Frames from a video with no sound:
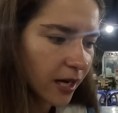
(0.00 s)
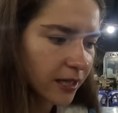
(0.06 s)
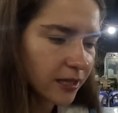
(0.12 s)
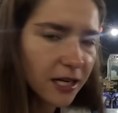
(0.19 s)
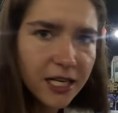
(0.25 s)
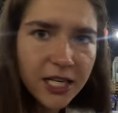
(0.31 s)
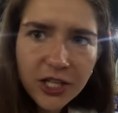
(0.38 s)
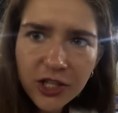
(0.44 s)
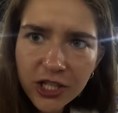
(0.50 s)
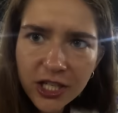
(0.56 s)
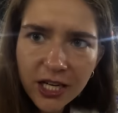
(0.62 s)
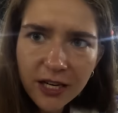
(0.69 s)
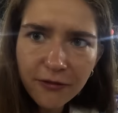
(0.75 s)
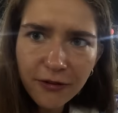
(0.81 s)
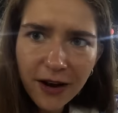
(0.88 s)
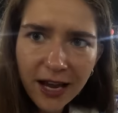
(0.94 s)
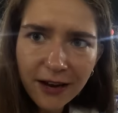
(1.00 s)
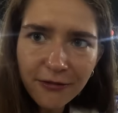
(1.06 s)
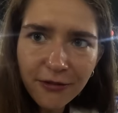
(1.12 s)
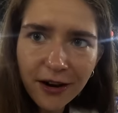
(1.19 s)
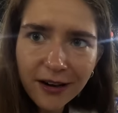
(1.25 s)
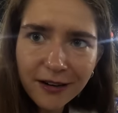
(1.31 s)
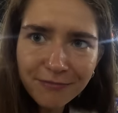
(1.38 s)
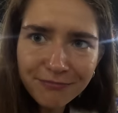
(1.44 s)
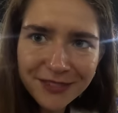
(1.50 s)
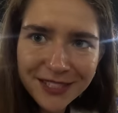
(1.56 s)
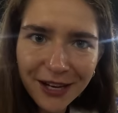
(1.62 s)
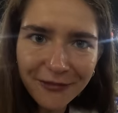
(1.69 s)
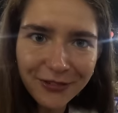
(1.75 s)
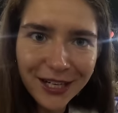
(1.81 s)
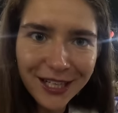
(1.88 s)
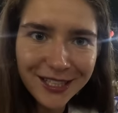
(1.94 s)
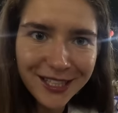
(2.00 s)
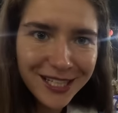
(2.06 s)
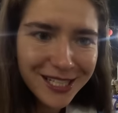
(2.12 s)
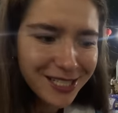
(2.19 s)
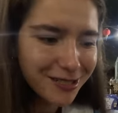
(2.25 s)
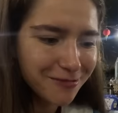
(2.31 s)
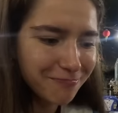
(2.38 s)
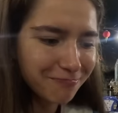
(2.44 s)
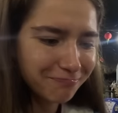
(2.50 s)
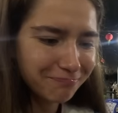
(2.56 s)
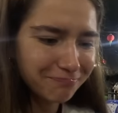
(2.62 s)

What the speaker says: and lychee flavor, something like this.